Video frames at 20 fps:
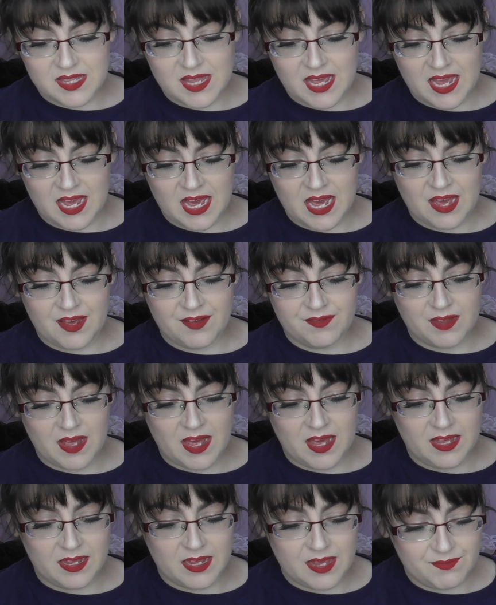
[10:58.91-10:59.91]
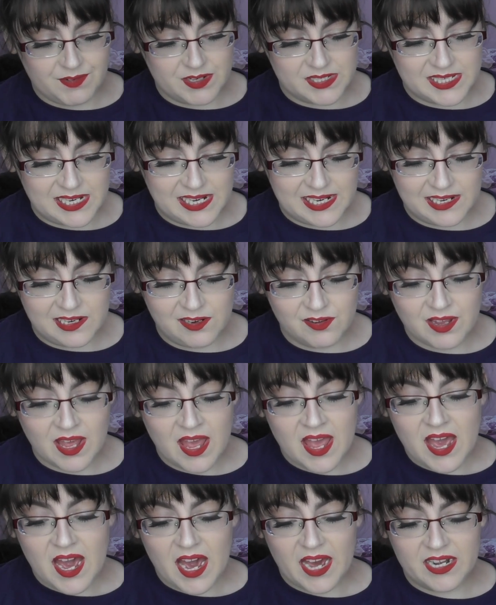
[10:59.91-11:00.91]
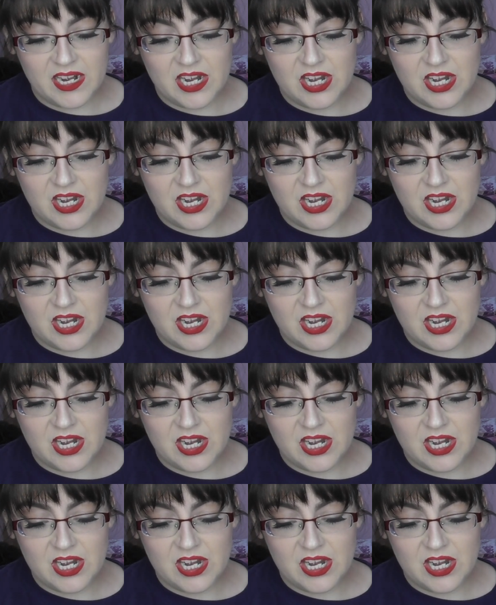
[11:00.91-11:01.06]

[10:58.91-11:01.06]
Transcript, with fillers: They have given us a little look at a